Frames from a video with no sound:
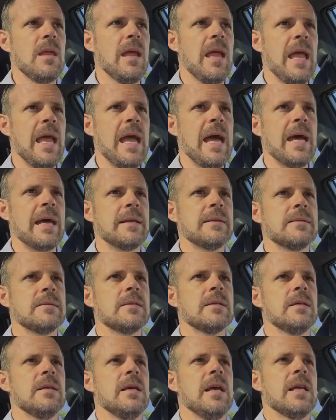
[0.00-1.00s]

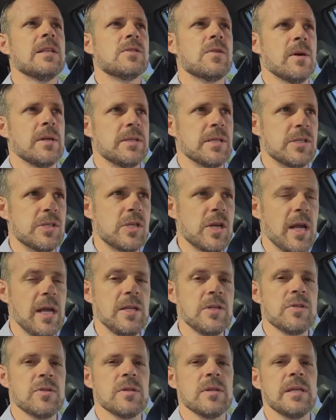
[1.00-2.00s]
And it's going to
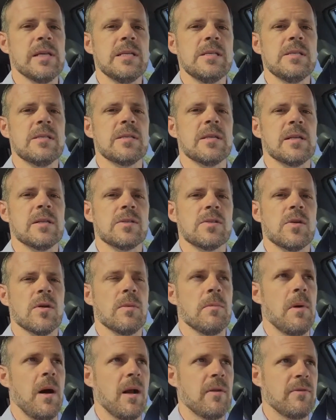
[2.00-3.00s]
change your list, and it's going
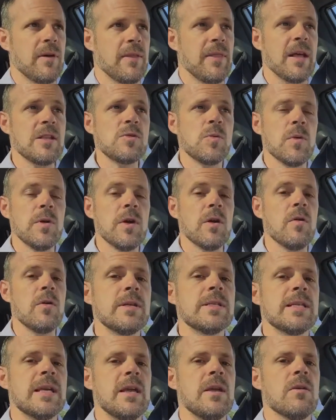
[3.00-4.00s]
to modify. And that's where you're
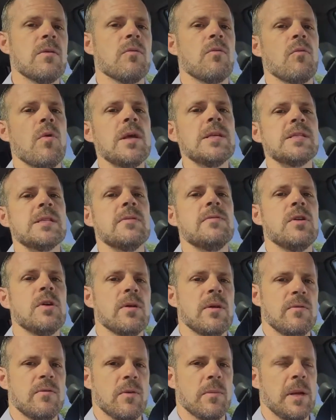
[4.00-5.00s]
to get your rest of your
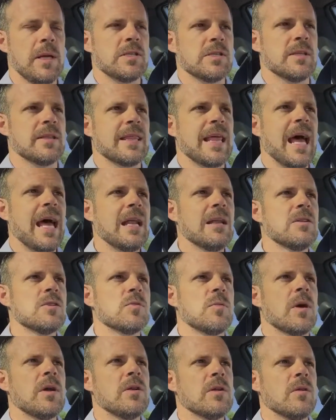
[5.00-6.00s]
information. That
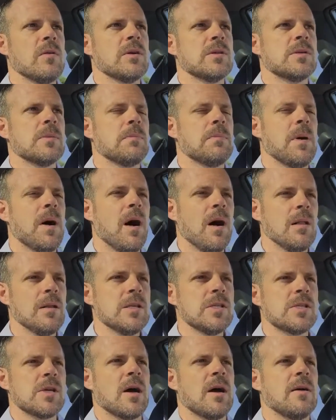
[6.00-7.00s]
is where you're going to
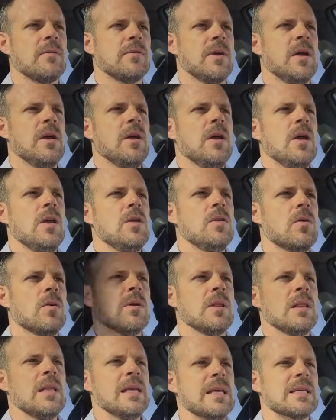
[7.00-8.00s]
polish off
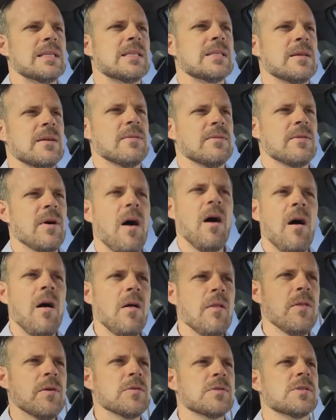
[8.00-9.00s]
your list of
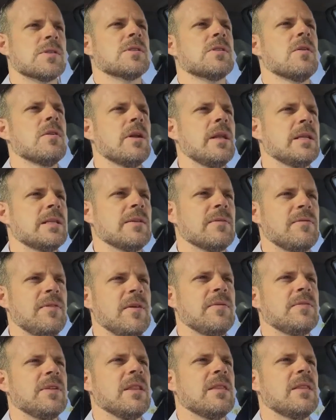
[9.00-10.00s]
all those 30 to
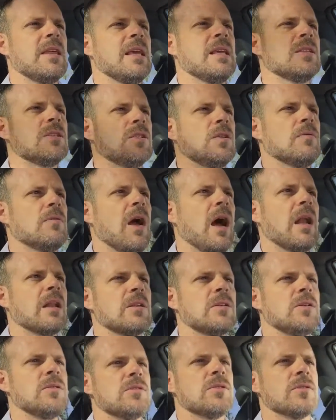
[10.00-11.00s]
50 things you've got to
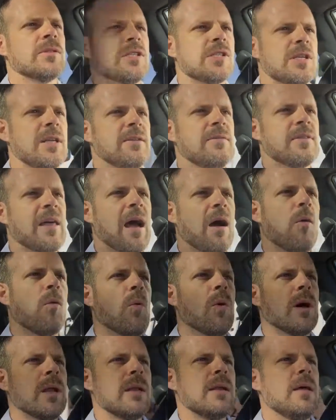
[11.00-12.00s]
do to achieve that
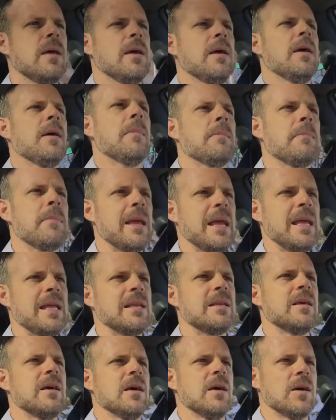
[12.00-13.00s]
one
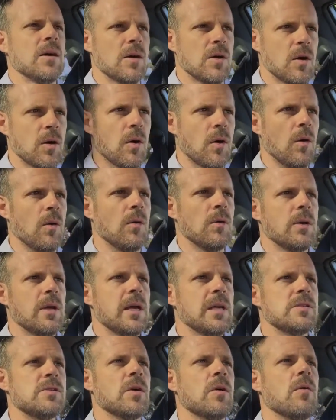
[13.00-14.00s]
main goal.
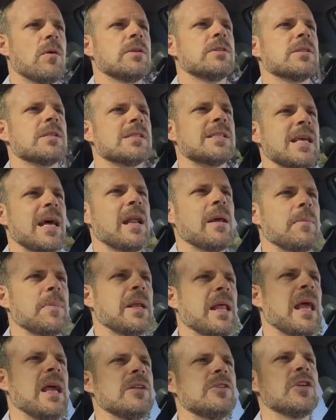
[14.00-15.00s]
Is you're going to set up
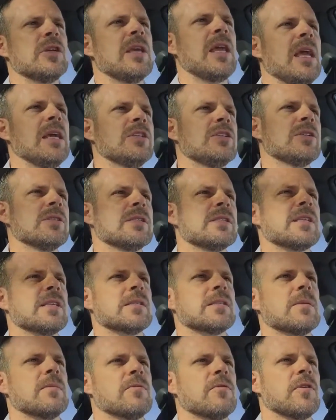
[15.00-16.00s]
an education
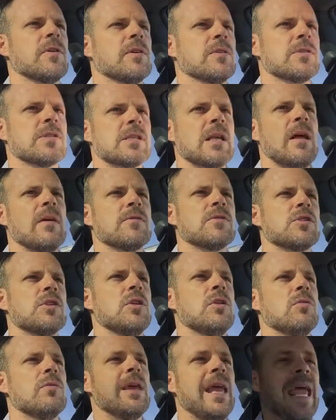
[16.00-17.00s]
system for yourself so
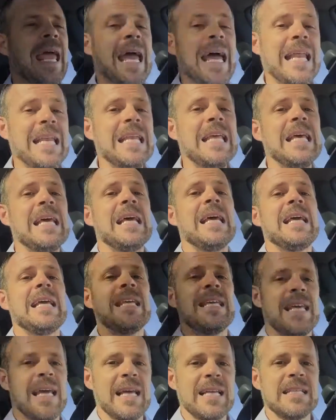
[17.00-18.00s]
you can
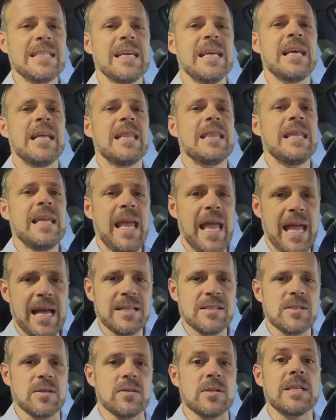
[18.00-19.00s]
get the
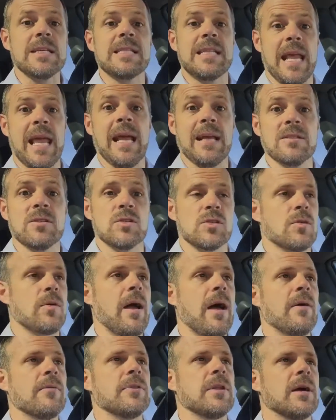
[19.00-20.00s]
answers, because the answers are
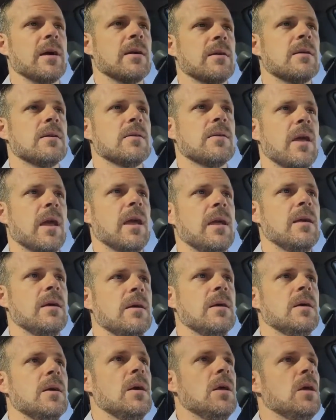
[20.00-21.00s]
out there, okay?
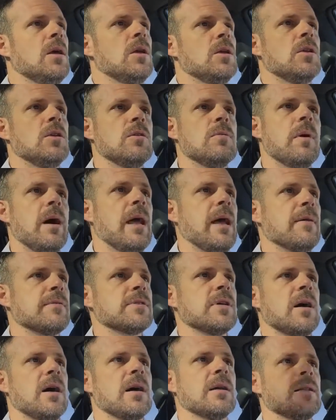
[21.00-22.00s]
You might have
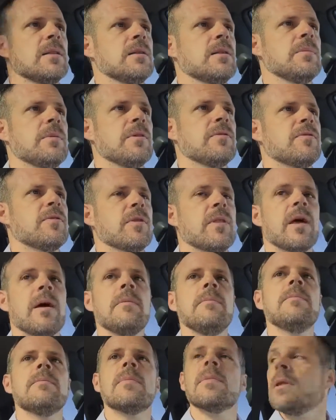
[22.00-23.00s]
to hunt a little bit for
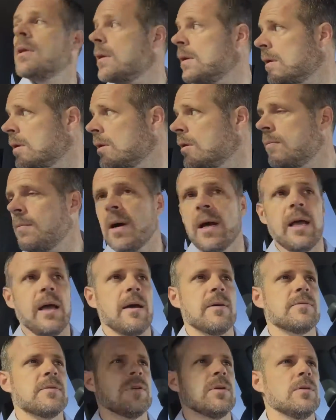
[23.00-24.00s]
them. You might
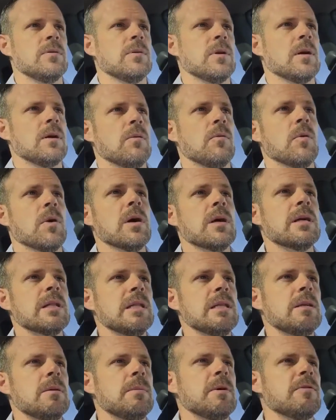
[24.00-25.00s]
have to work a
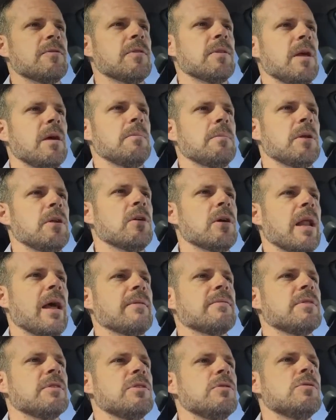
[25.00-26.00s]
little bit for them, but you're going to
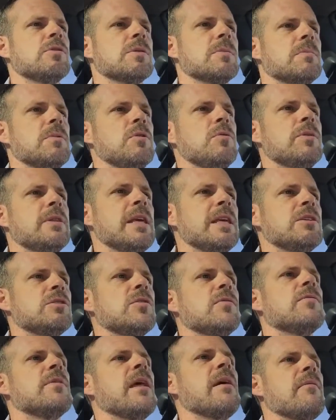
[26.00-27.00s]
have to do some new things
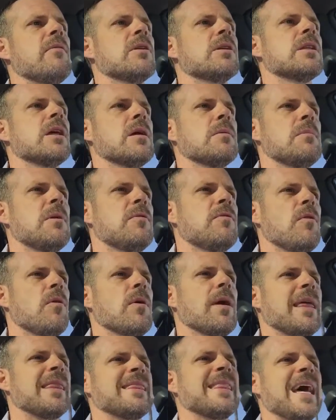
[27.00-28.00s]
you've never done
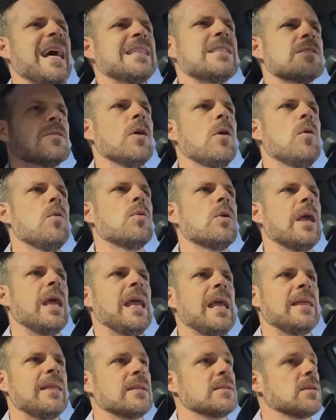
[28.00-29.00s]
before, and that's
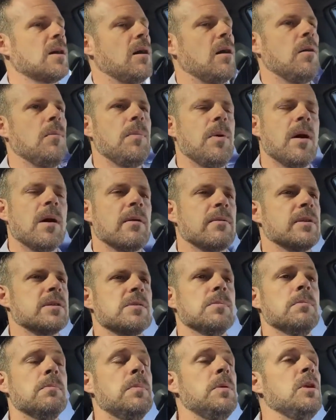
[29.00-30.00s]
okay. That's all part of this
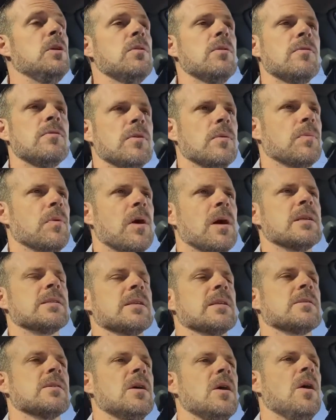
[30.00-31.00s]
beautiful
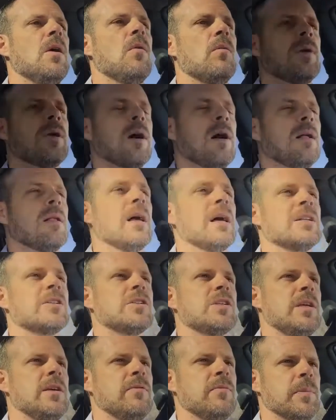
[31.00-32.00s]
process we call
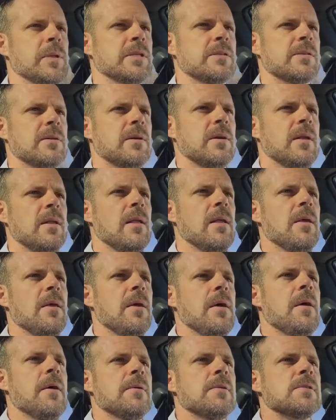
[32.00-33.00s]
achievement.
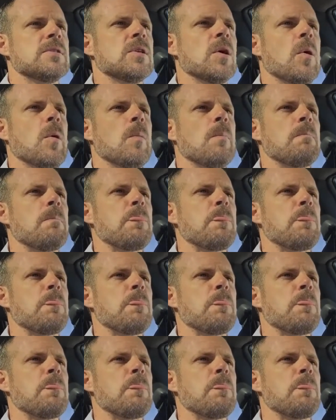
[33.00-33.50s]
So